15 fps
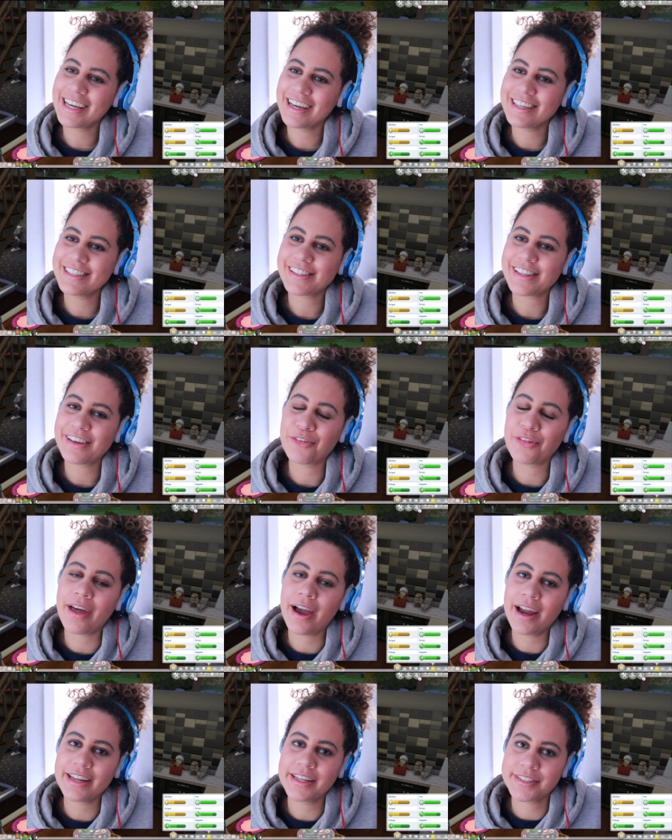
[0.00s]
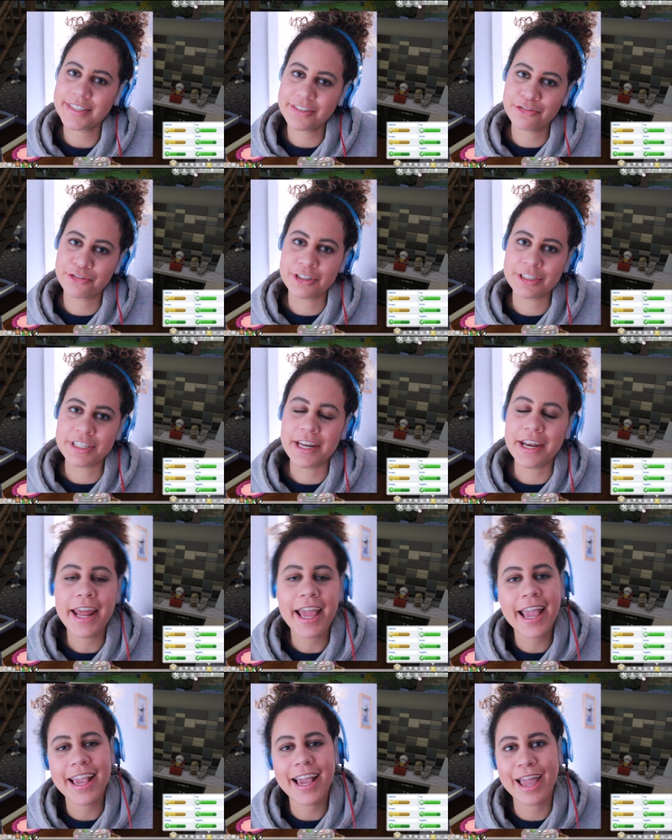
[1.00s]
guys, that is it for
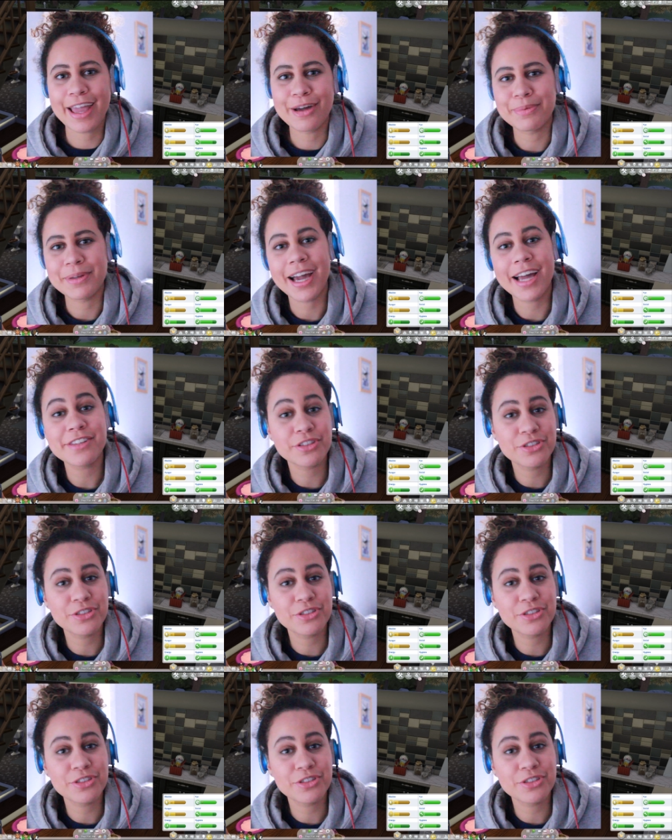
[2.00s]
today. I hope you guys